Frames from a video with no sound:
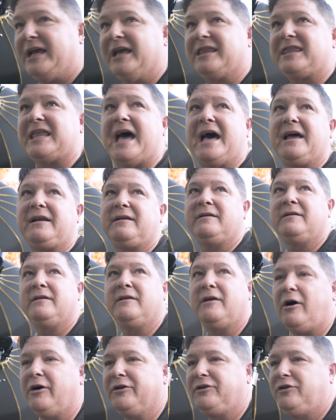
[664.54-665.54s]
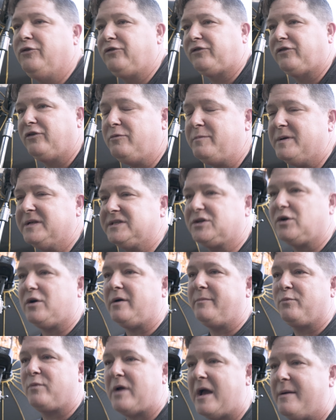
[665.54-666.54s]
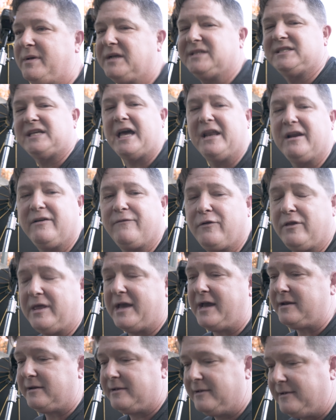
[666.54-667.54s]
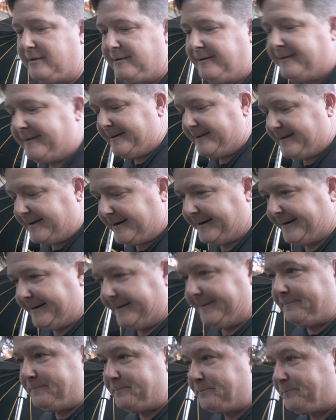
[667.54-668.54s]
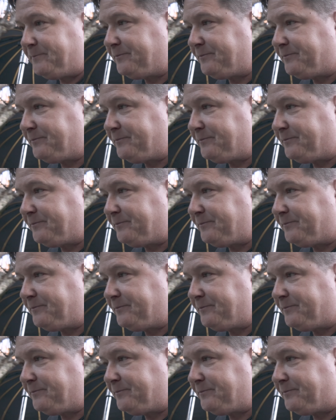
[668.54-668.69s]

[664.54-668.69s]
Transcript: get that on YouTube, and so I'm, I'm excited for that. Um,